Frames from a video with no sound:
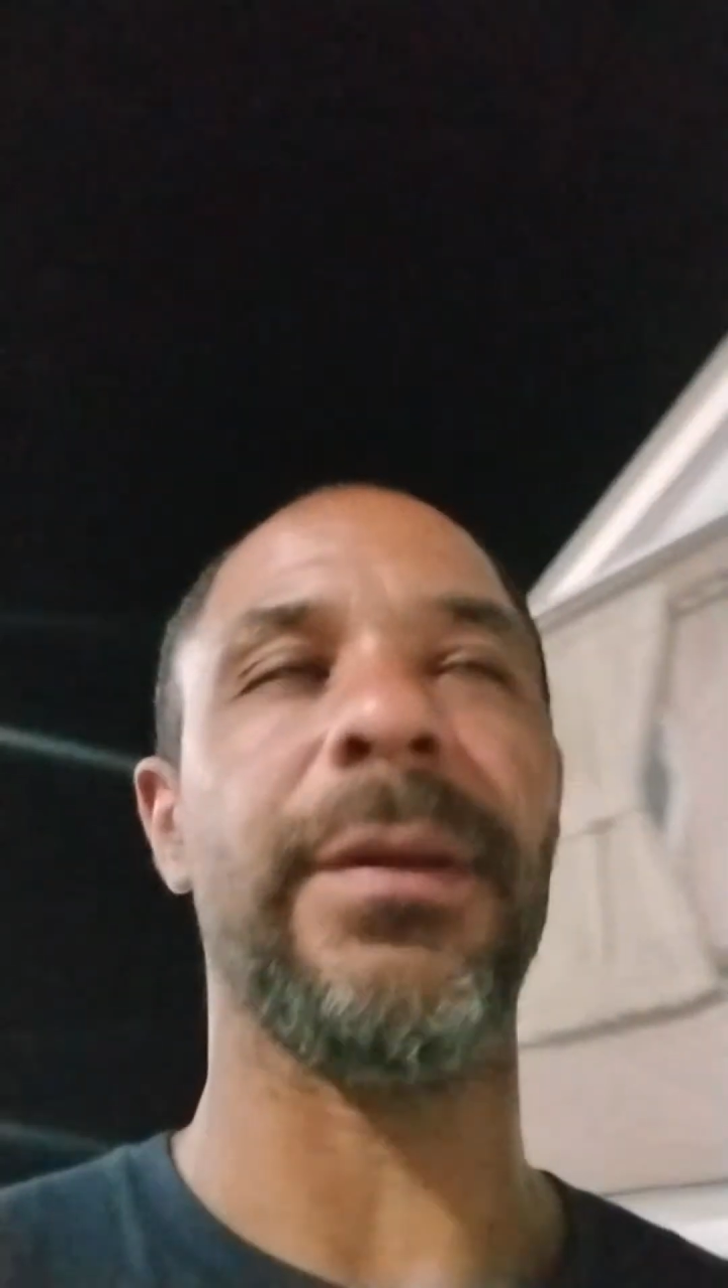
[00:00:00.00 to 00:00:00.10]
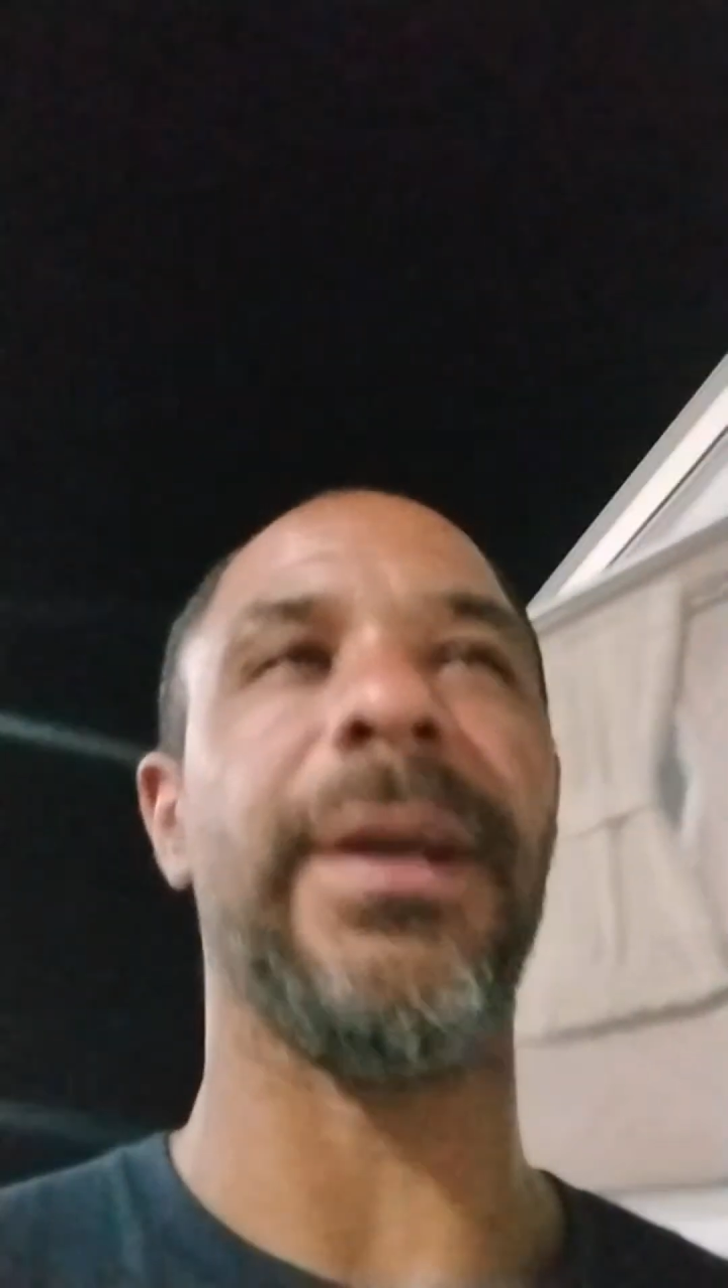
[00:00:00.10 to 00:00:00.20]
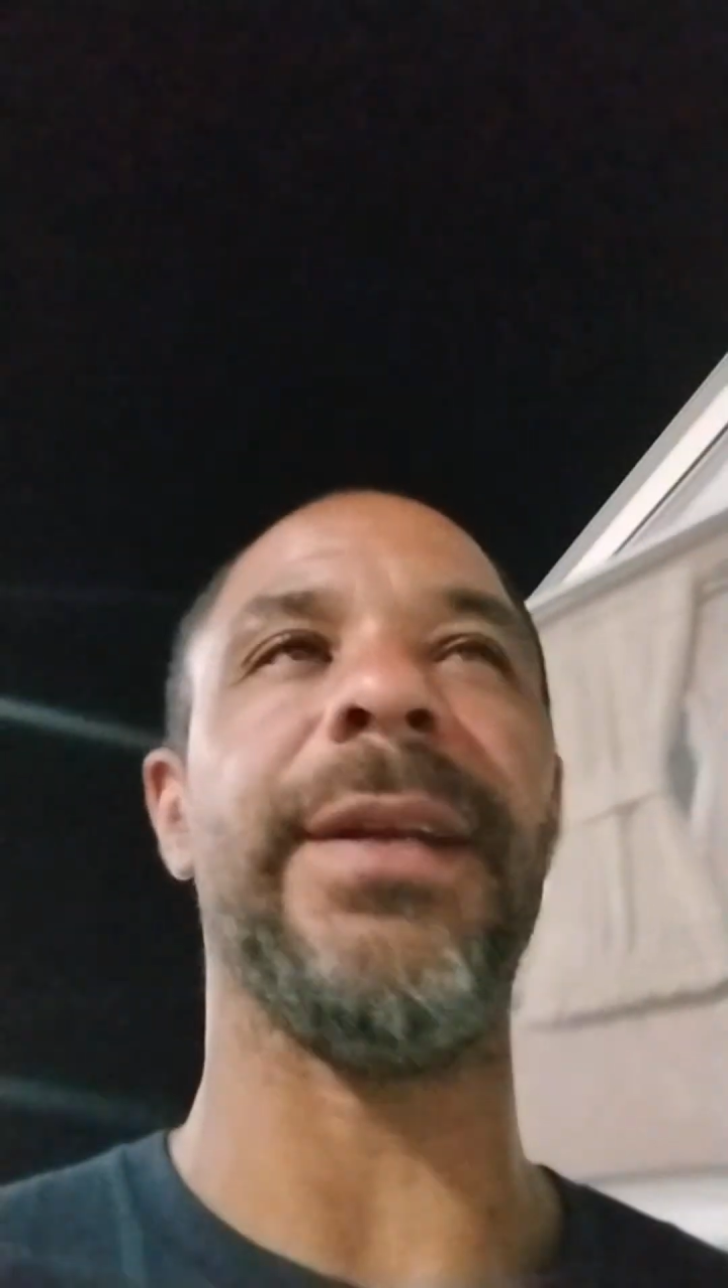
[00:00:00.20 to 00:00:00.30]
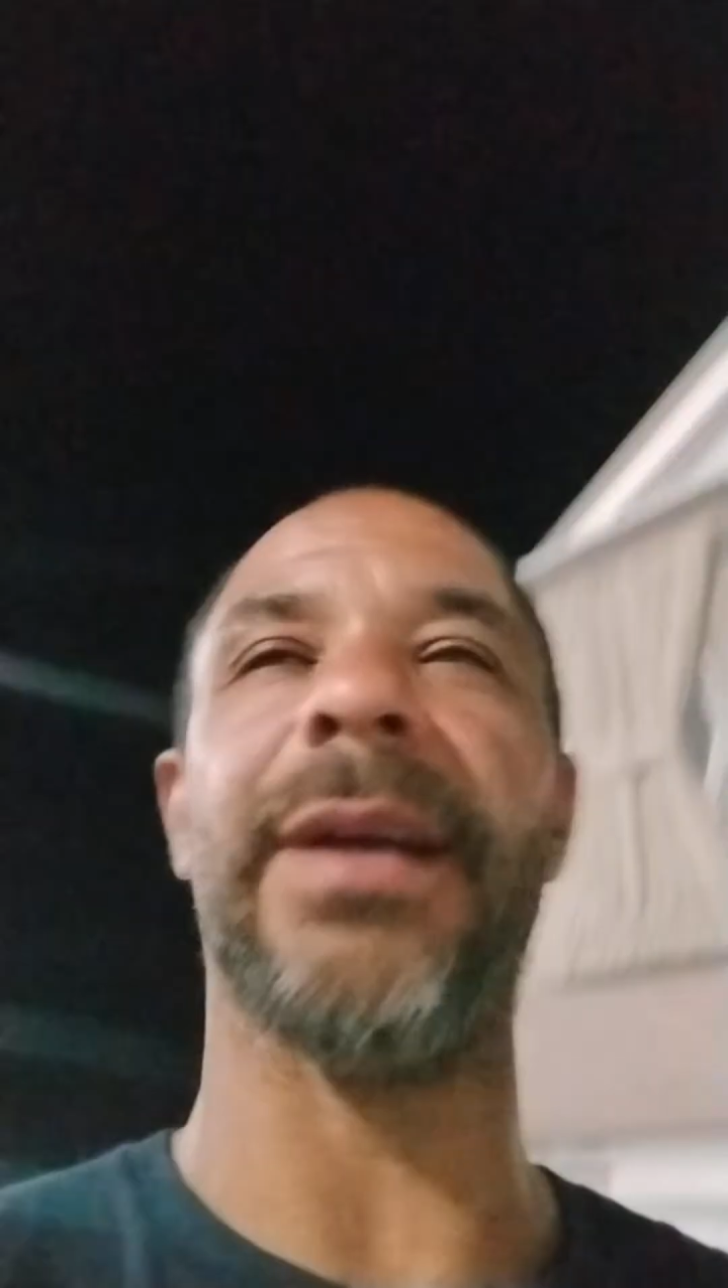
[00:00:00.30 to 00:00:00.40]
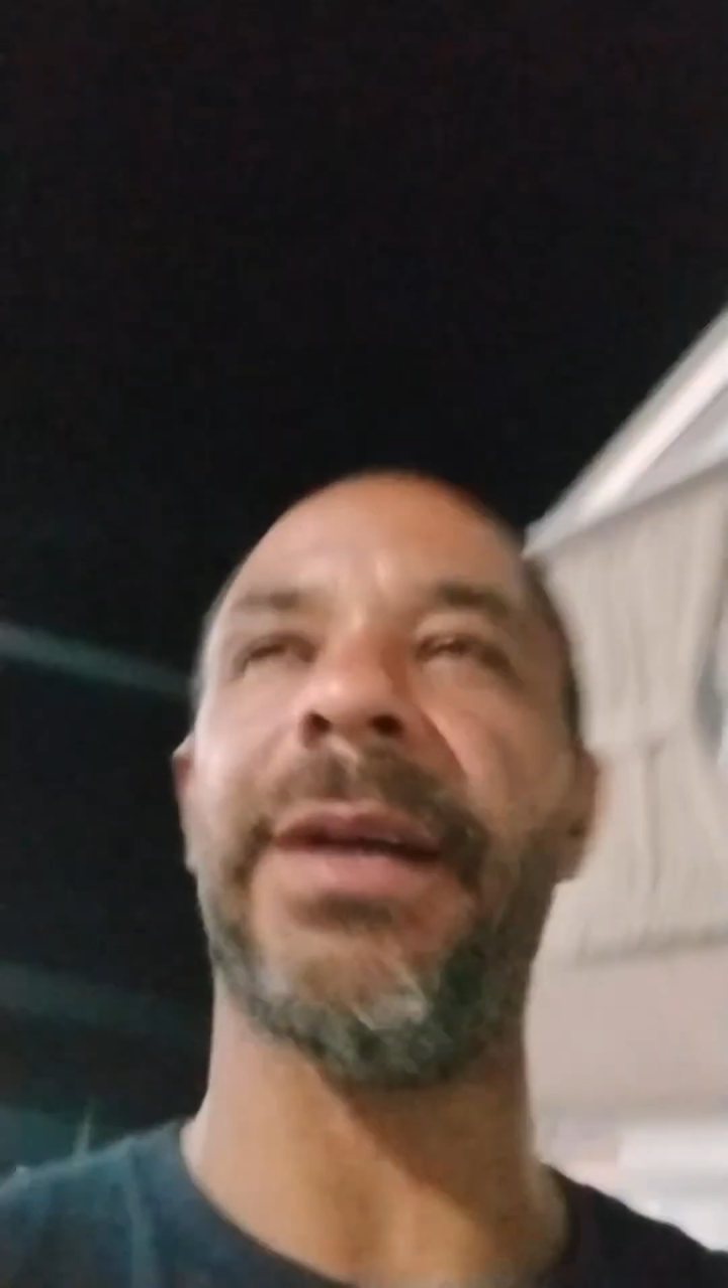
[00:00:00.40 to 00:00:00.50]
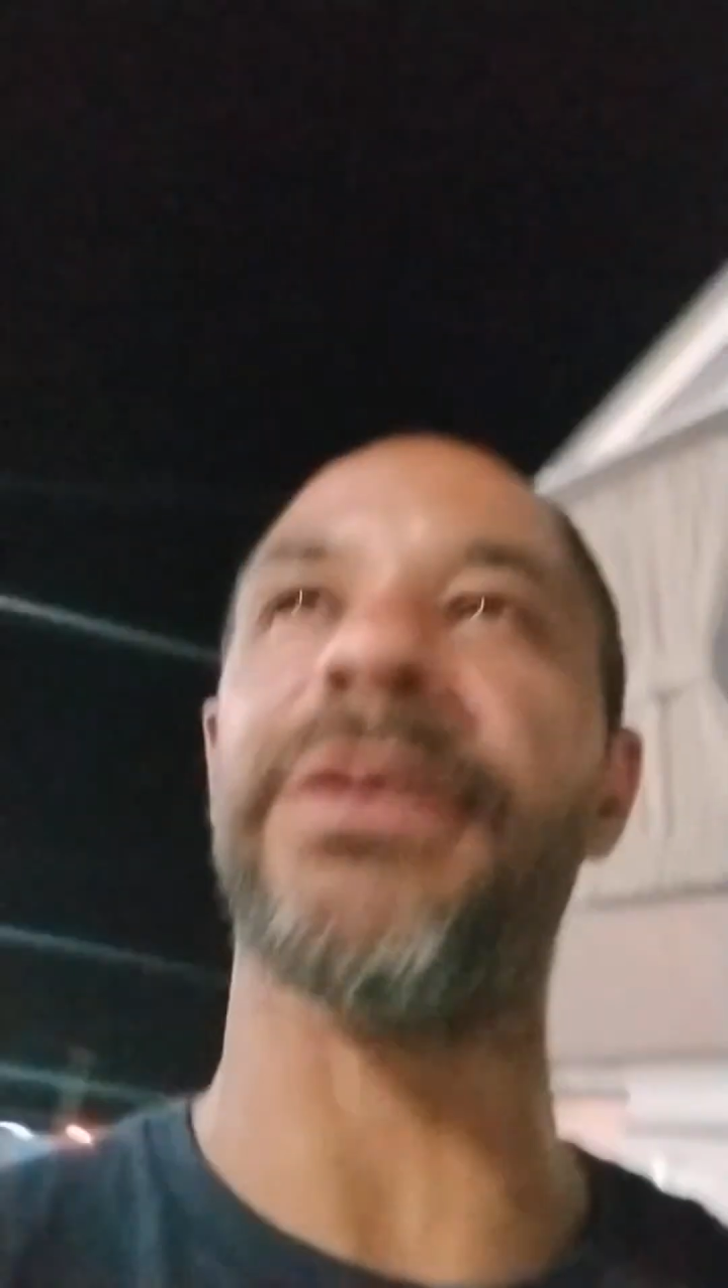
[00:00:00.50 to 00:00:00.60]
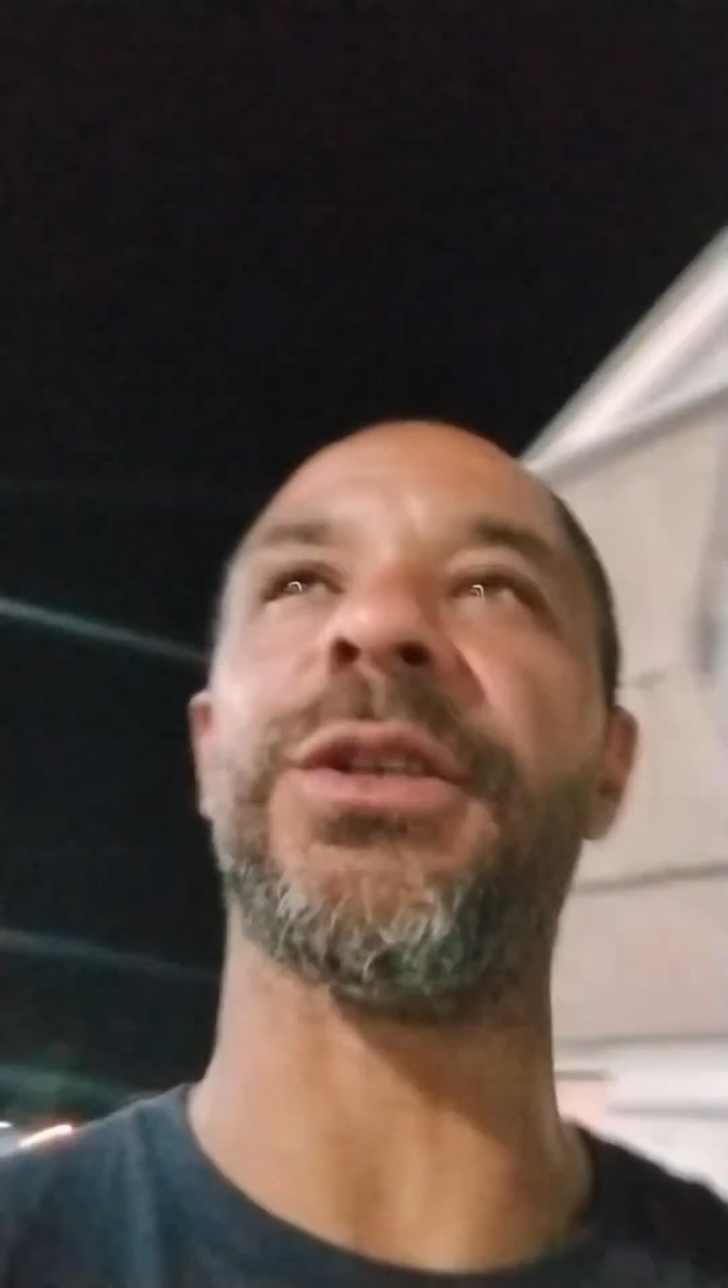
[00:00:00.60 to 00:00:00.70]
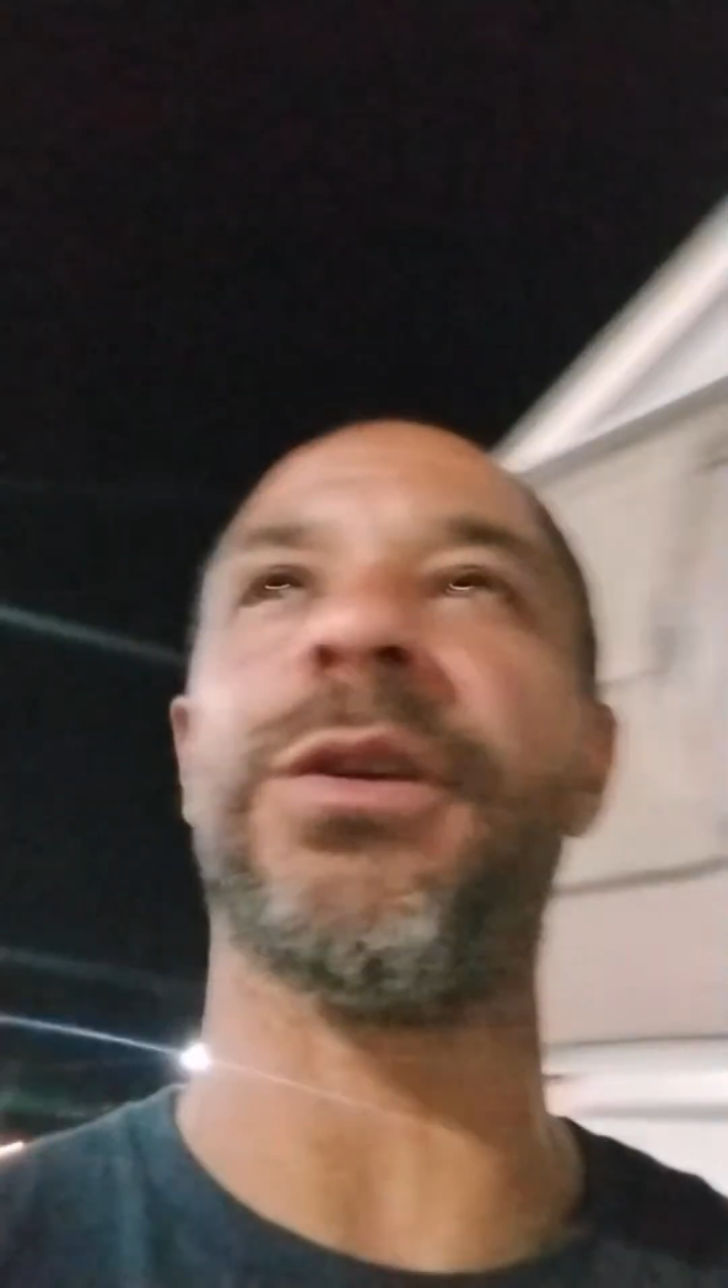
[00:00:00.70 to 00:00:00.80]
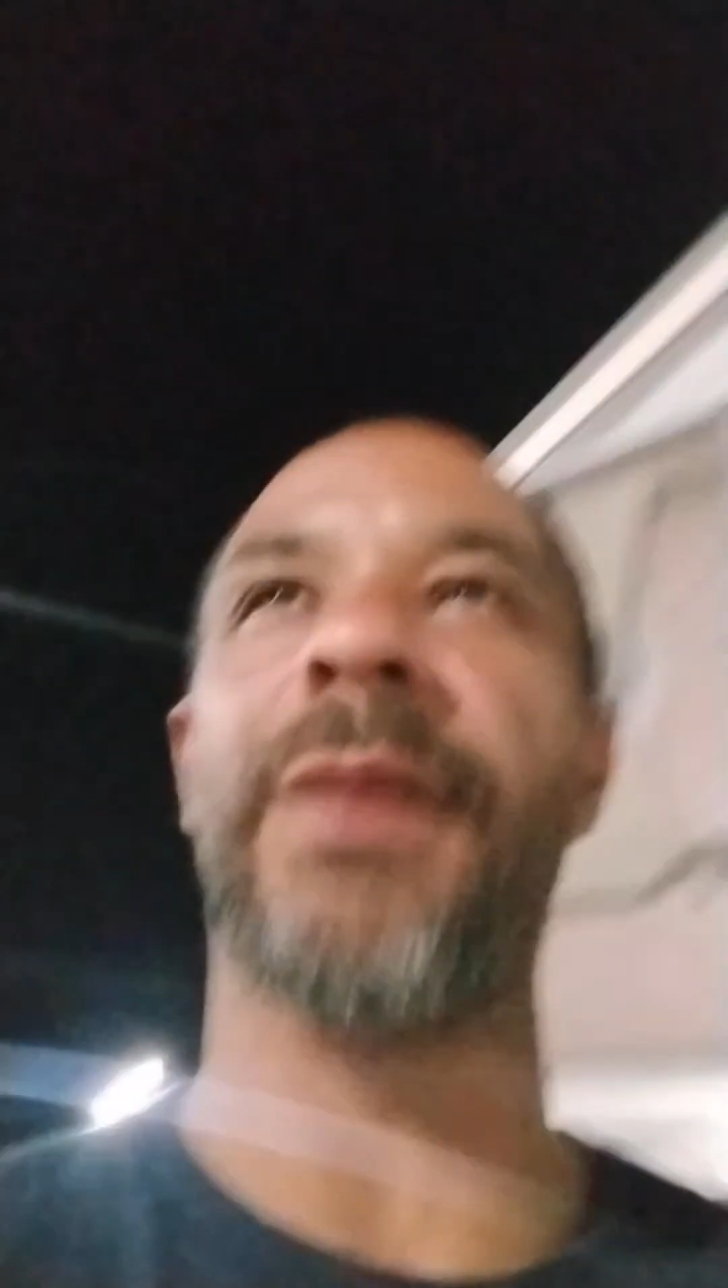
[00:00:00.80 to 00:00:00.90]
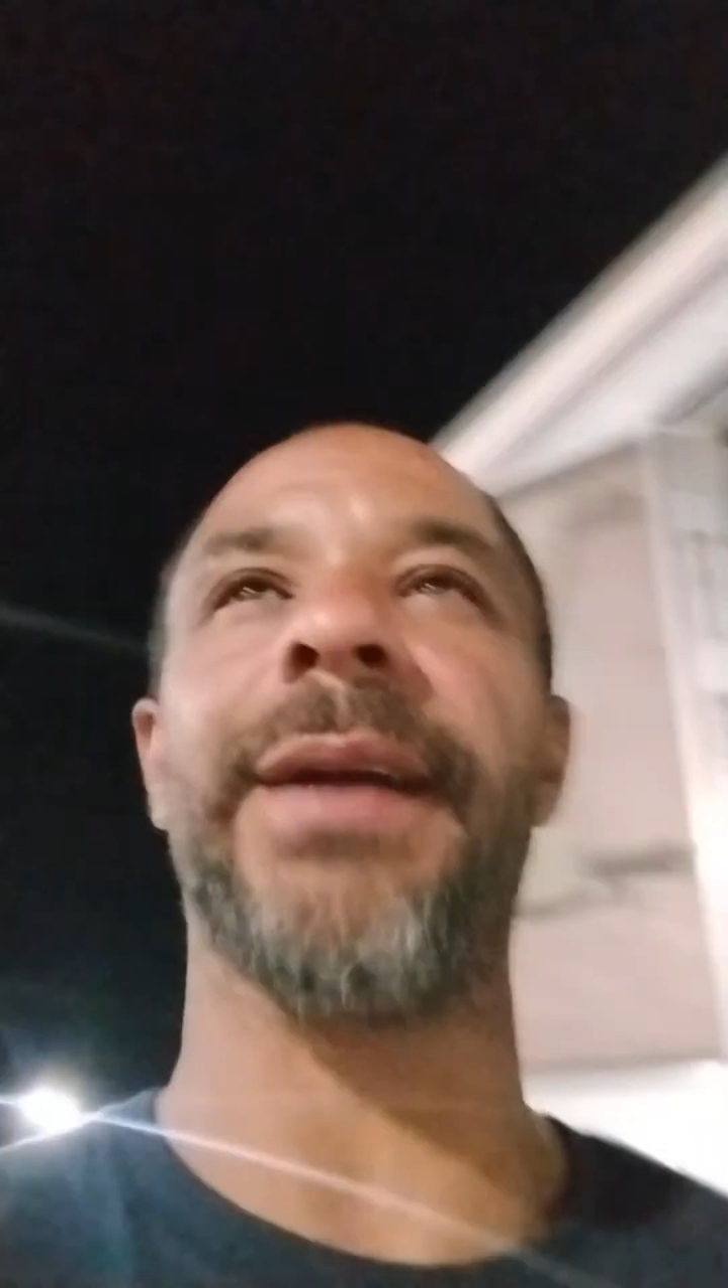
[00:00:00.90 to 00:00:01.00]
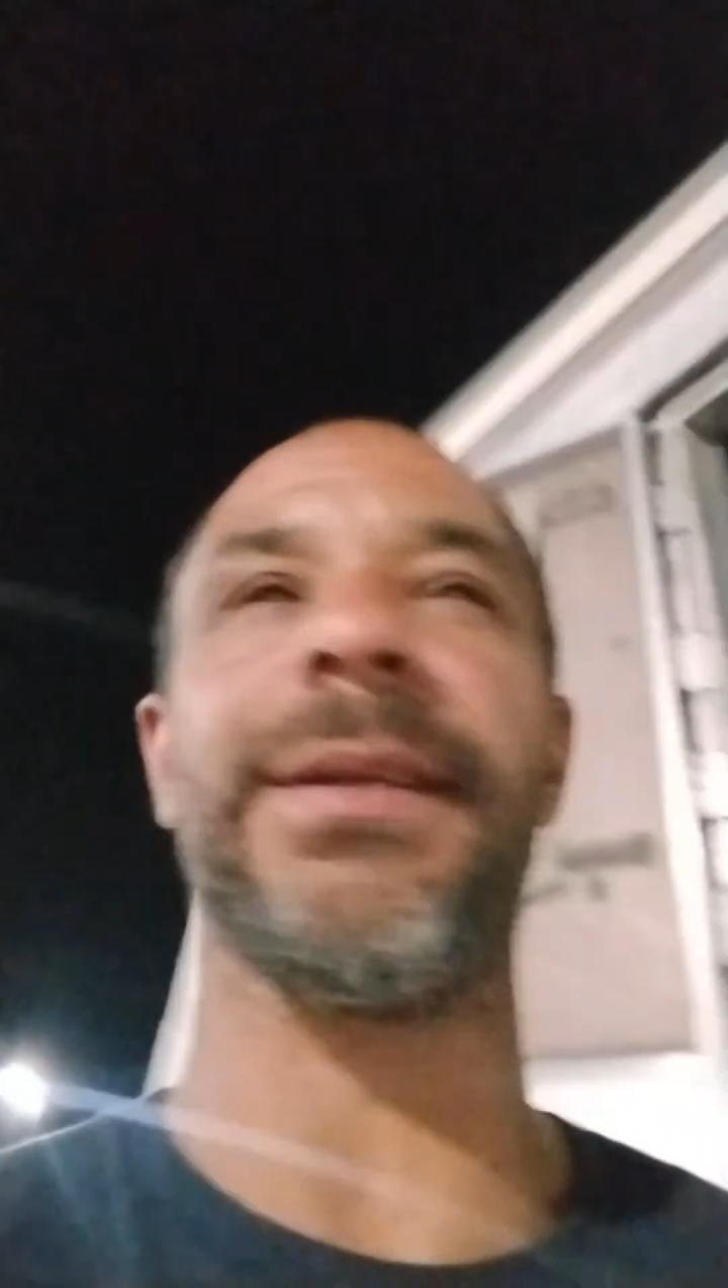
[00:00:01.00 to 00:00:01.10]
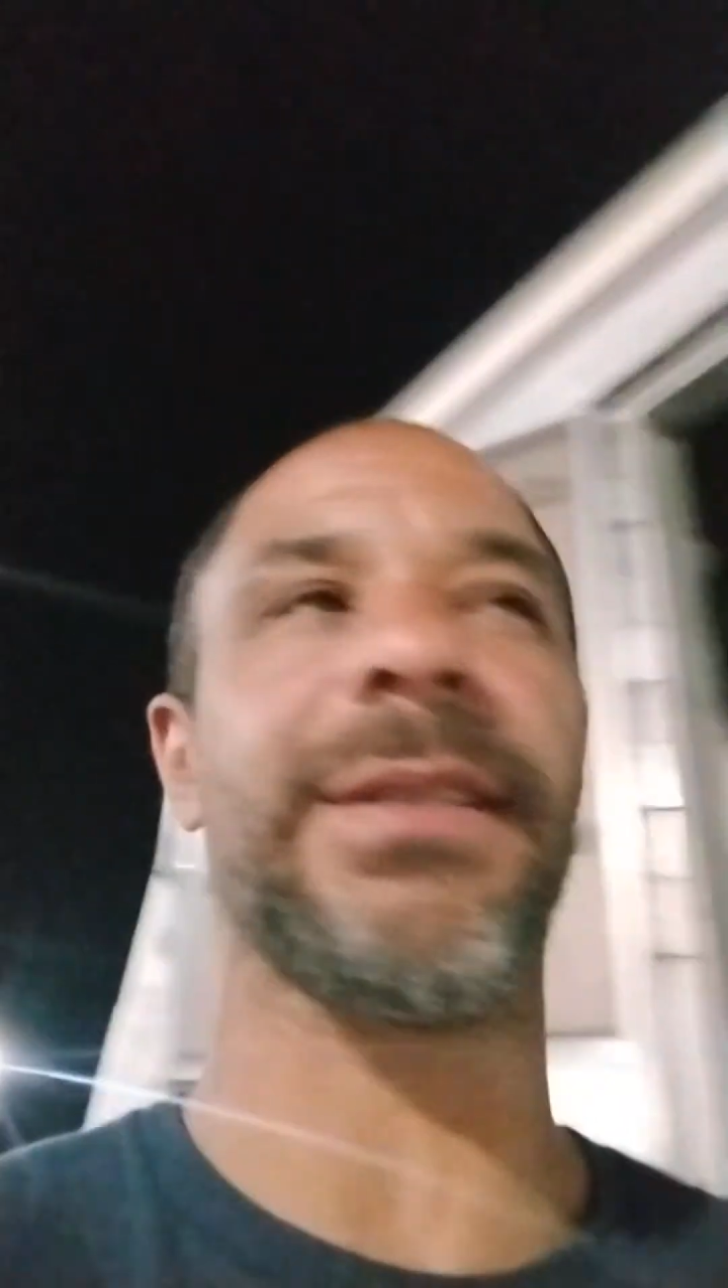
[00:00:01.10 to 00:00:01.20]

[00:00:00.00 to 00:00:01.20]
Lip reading: It does correct